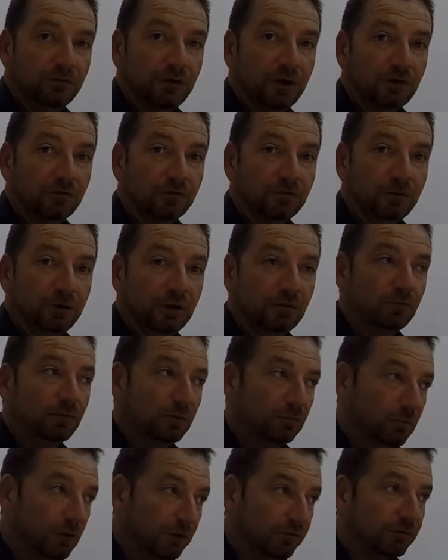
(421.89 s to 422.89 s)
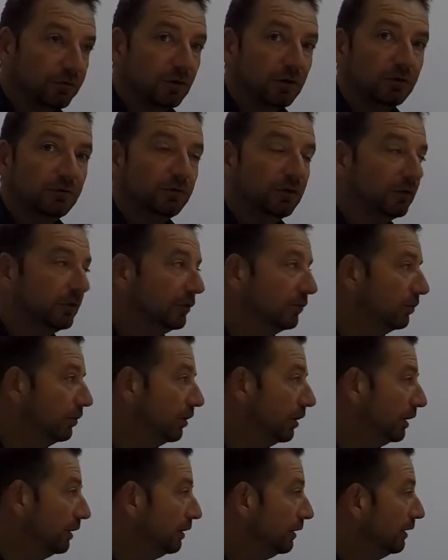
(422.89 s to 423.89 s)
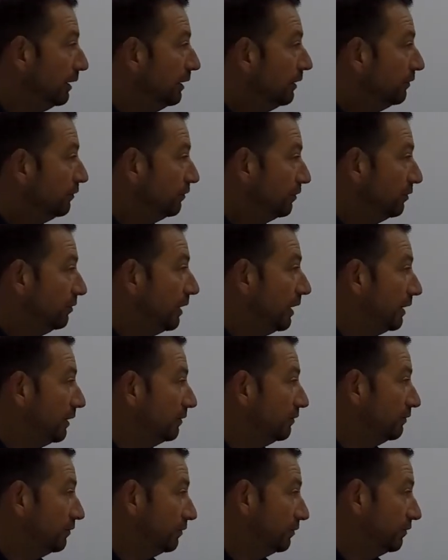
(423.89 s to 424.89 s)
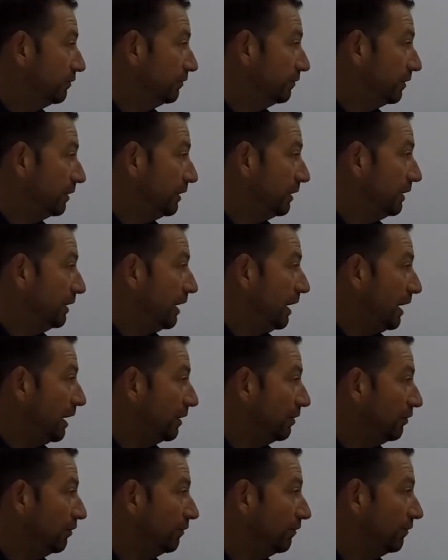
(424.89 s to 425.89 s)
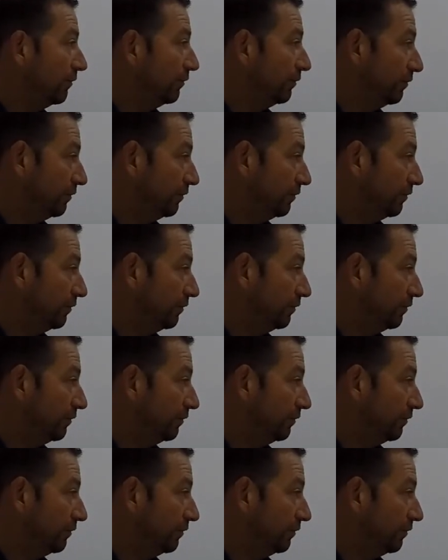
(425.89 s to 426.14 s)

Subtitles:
sounds weird, but Mike's going to tell you why. 2A and 2C out of